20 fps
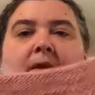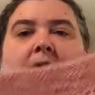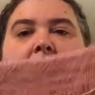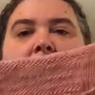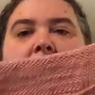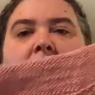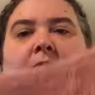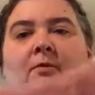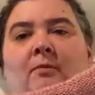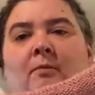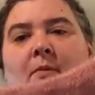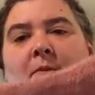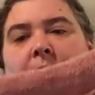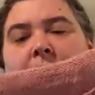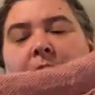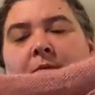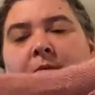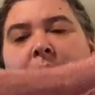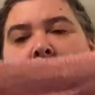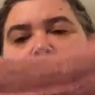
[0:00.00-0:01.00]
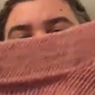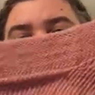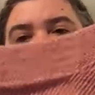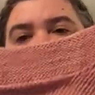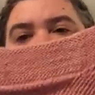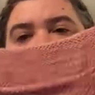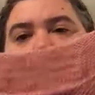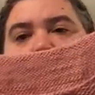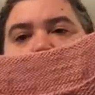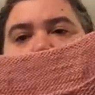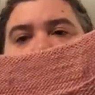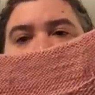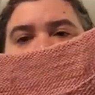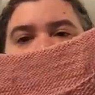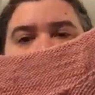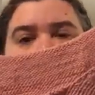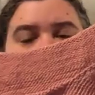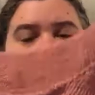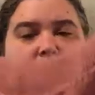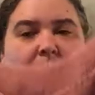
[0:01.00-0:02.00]
I don't remember what the name of the pattern
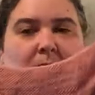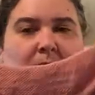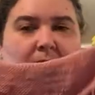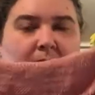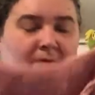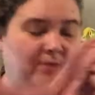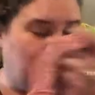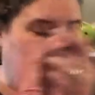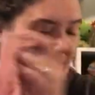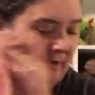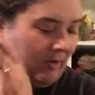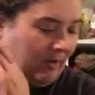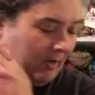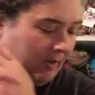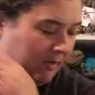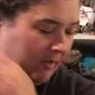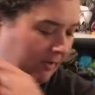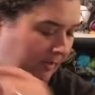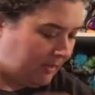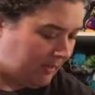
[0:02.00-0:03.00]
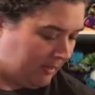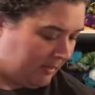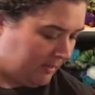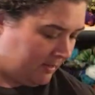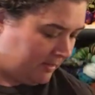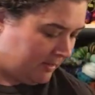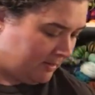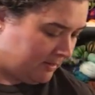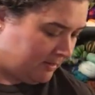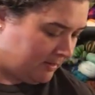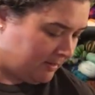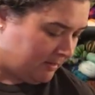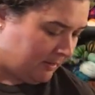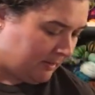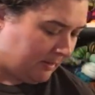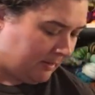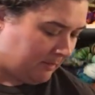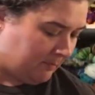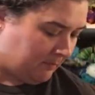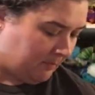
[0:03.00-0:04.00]
is, but the yarn is
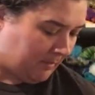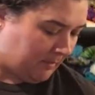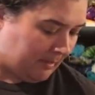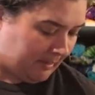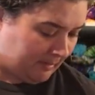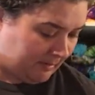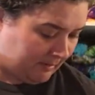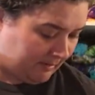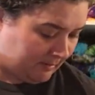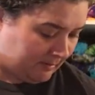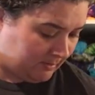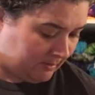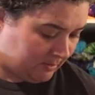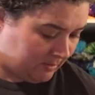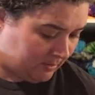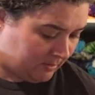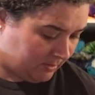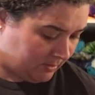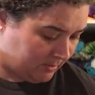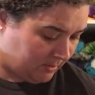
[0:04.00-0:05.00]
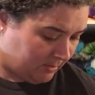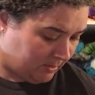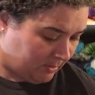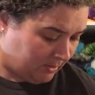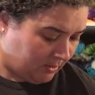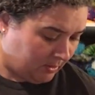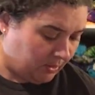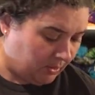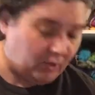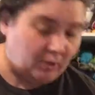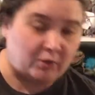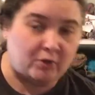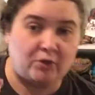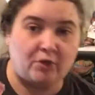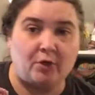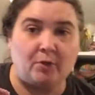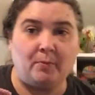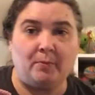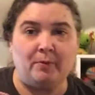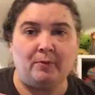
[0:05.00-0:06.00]
Lion Brand's
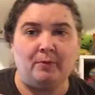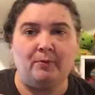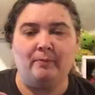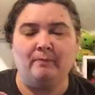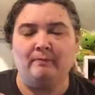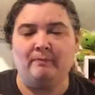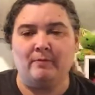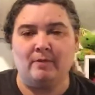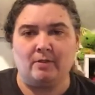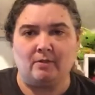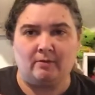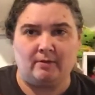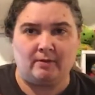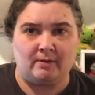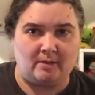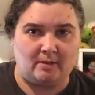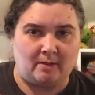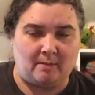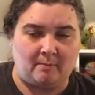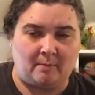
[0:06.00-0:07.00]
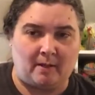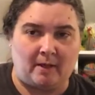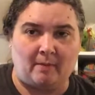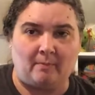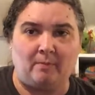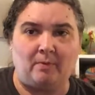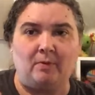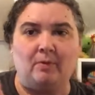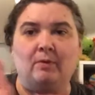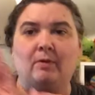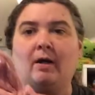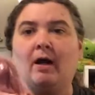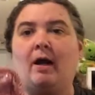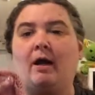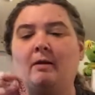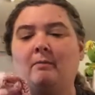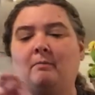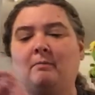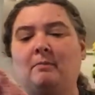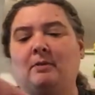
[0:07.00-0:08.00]
Chobu, so it's the bamboo
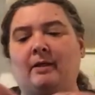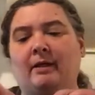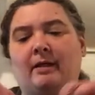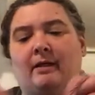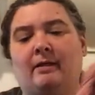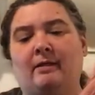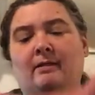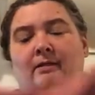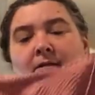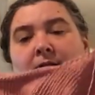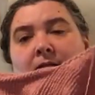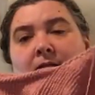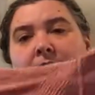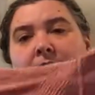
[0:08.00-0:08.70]
cotton blend,